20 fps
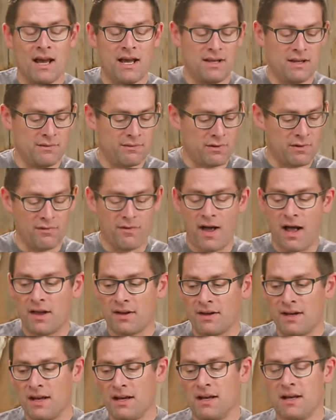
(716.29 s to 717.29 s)
and then for
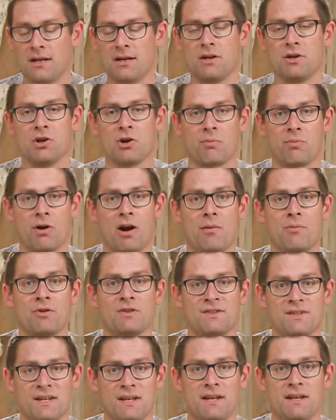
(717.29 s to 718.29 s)
validating your
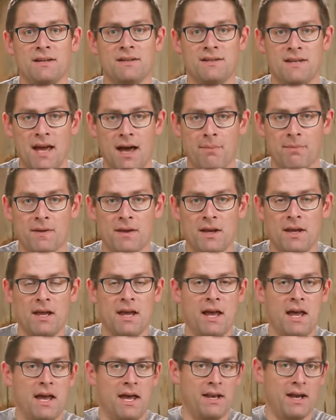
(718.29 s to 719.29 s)
primer seating depth.
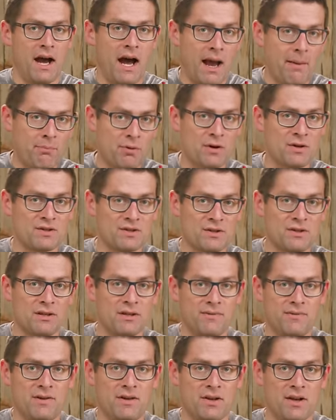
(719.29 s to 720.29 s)
And I
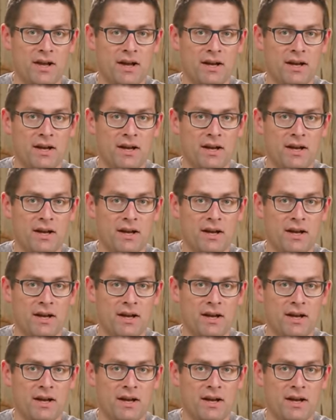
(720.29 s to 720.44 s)
personally feel